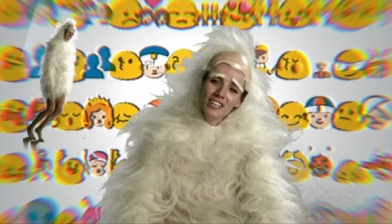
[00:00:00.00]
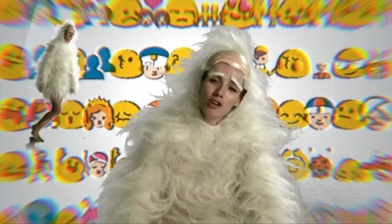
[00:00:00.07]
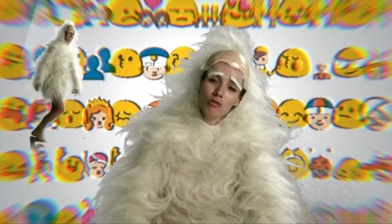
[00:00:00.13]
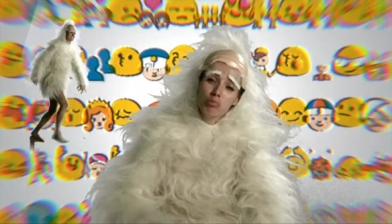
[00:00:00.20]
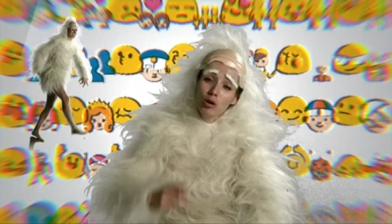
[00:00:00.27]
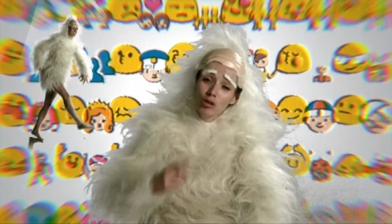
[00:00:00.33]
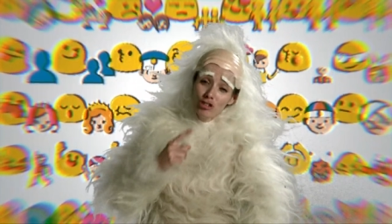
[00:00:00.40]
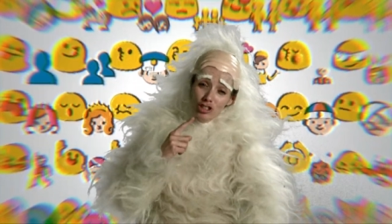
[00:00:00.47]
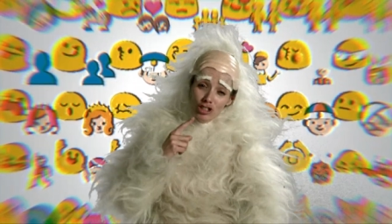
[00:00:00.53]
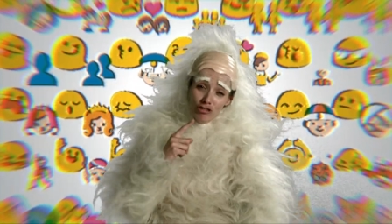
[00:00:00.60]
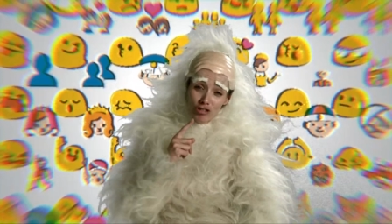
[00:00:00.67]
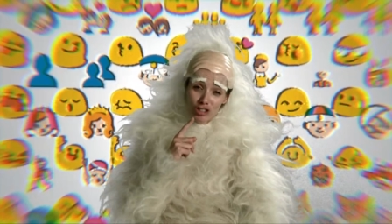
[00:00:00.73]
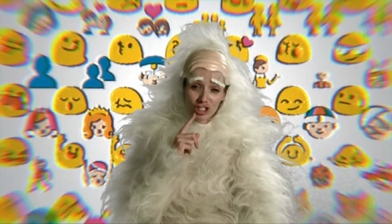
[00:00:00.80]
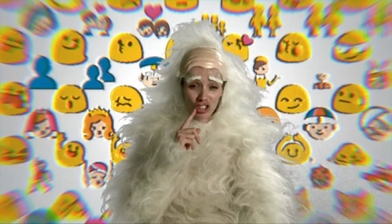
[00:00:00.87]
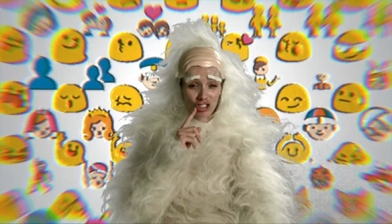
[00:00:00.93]
Now
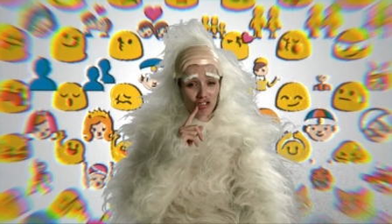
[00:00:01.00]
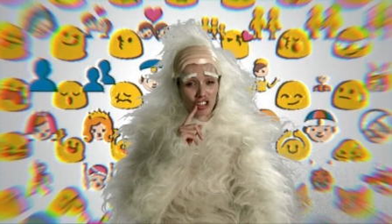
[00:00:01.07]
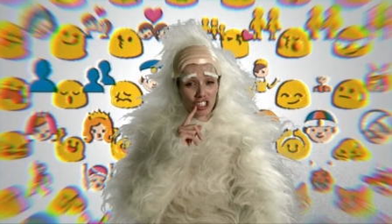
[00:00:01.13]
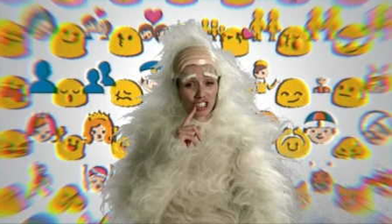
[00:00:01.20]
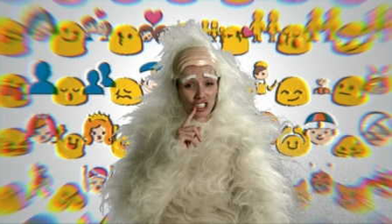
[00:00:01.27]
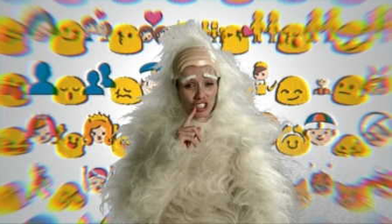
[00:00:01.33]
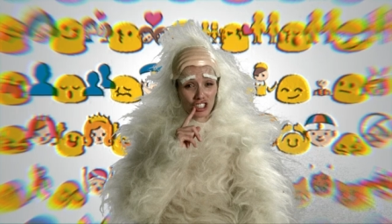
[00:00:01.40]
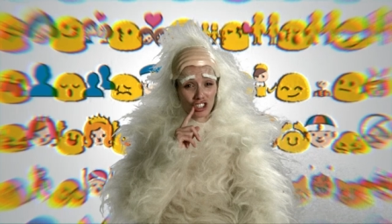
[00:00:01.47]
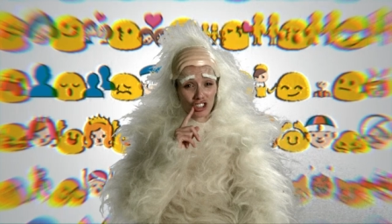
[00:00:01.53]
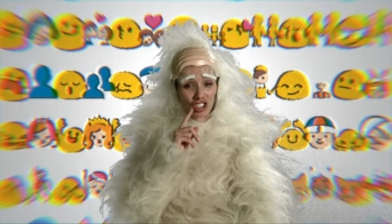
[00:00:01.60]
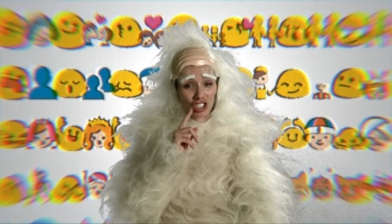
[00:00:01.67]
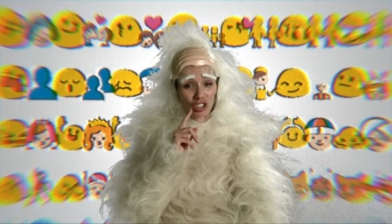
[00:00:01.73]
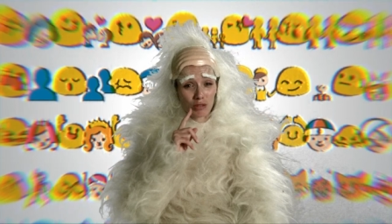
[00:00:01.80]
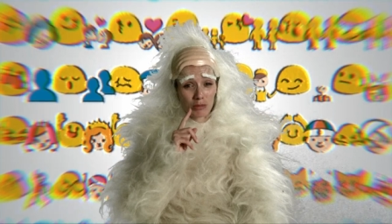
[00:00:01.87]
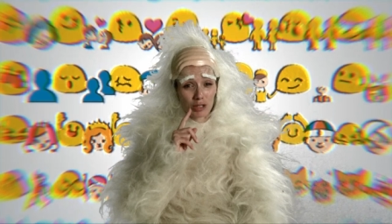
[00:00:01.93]
ponder this, ladies and
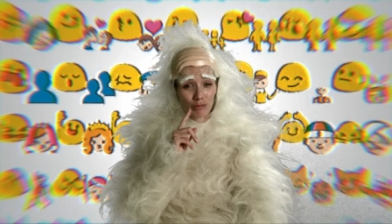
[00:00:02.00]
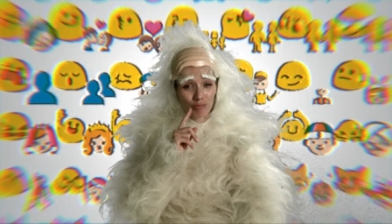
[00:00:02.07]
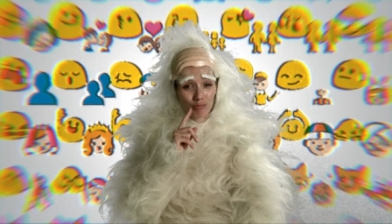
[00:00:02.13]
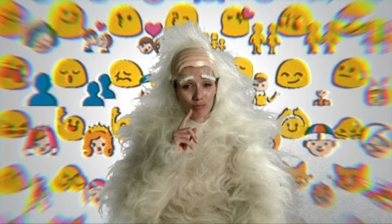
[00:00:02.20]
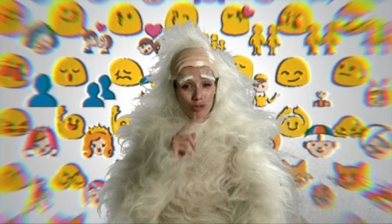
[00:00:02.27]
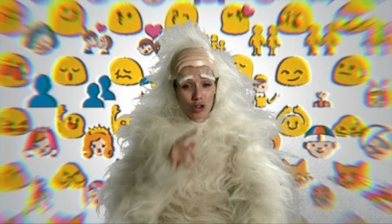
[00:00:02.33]
gentlemen.